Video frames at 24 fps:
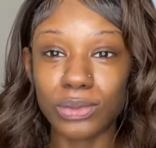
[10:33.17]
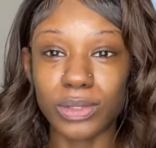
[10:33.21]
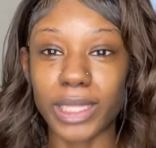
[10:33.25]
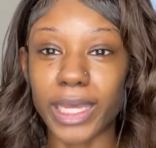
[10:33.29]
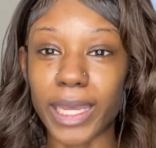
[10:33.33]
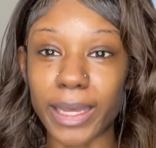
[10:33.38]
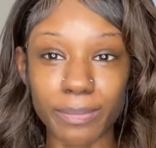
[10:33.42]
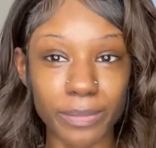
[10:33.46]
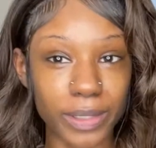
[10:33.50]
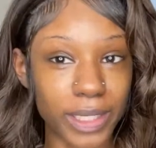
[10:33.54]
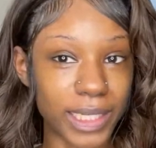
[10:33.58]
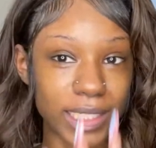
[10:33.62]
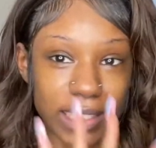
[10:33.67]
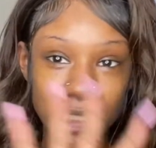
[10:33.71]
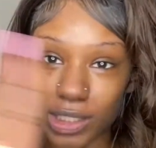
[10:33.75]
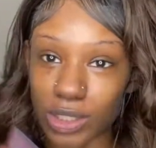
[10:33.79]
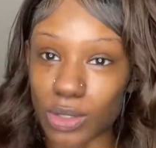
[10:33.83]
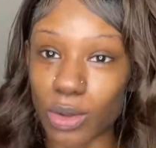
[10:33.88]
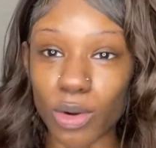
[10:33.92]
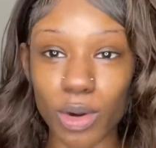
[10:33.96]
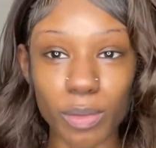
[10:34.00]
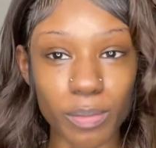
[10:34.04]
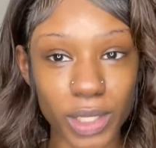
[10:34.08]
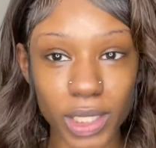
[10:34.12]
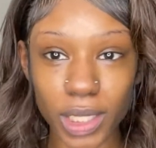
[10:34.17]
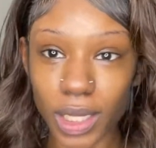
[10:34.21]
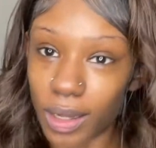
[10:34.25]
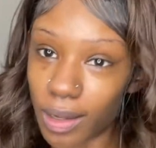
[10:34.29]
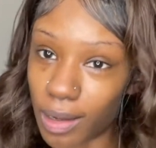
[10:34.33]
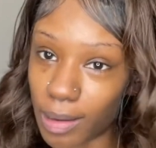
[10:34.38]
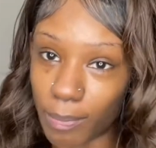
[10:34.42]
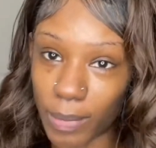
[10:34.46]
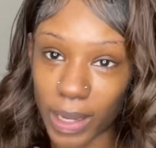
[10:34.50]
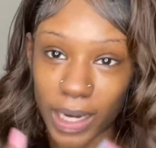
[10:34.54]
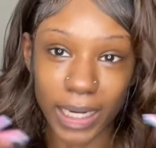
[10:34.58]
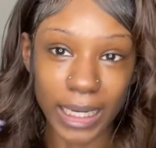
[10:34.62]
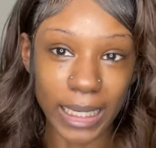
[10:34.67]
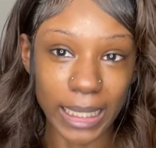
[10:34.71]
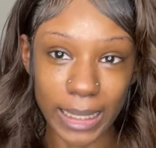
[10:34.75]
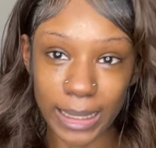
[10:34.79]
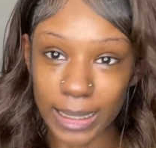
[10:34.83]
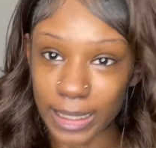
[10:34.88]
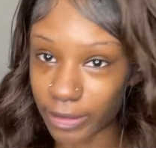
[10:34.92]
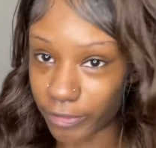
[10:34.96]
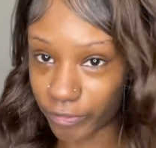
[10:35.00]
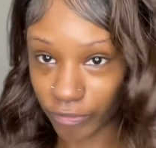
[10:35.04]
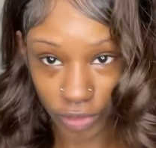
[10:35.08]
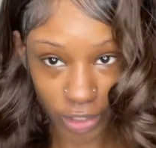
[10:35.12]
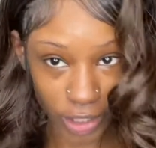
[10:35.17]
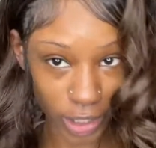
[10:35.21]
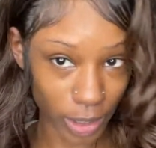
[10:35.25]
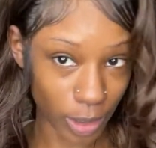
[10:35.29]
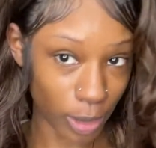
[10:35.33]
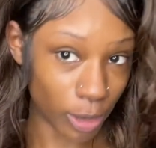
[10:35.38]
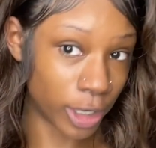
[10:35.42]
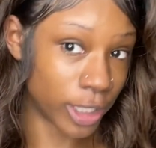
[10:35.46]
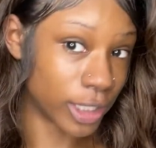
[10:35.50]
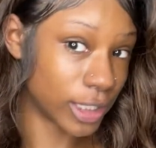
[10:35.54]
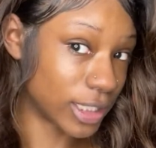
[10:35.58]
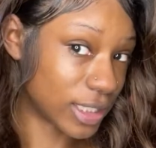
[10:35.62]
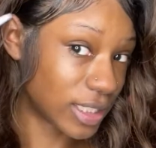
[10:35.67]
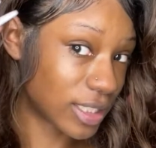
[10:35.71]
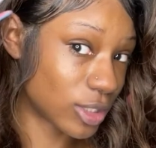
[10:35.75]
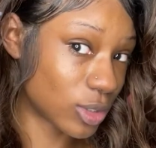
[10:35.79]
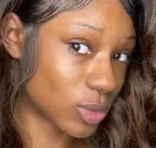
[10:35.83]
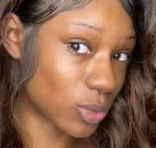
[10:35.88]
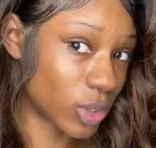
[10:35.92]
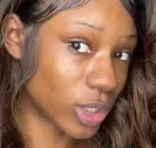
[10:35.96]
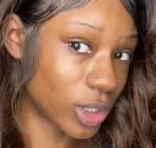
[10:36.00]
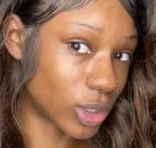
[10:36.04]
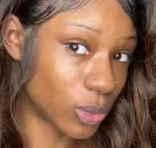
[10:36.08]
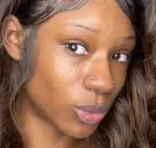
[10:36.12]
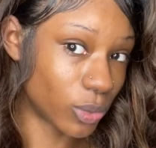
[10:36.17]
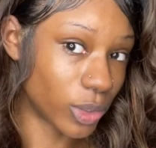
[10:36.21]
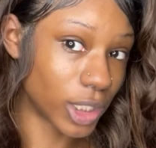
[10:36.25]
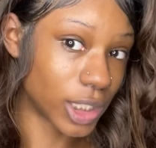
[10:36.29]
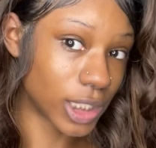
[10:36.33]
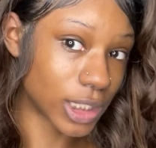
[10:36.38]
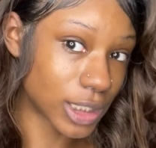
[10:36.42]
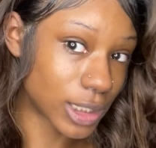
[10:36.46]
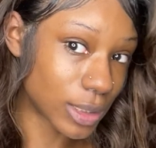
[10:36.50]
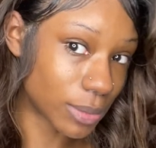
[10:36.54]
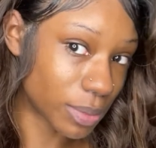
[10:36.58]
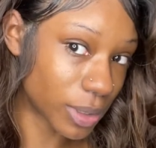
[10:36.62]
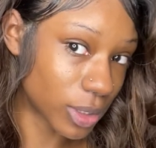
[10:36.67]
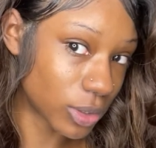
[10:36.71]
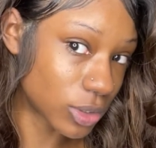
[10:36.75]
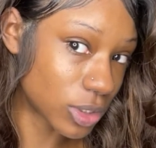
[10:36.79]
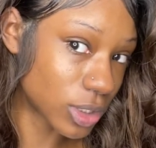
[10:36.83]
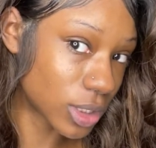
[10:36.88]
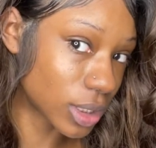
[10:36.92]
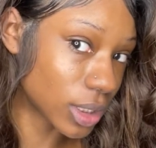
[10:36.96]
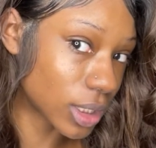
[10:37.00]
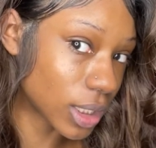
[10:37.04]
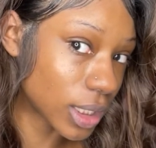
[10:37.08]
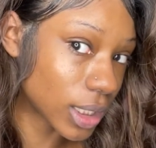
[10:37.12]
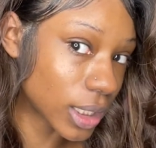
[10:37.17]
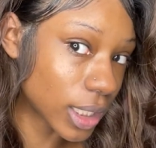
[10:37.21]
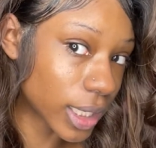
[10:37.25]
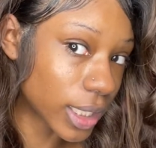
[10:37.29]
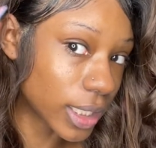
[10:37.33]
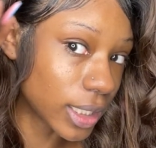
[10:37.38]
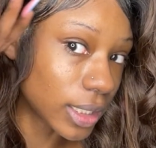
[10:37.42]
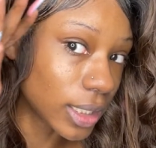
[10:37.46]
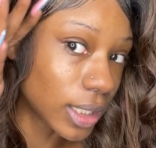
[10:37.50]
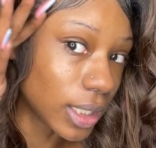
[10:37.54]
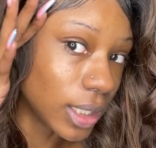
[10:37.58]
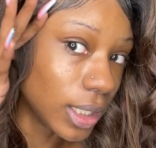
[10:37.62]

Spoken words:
that because it's going to be gone by the end of the video. And this is what the wig is supposed to look like.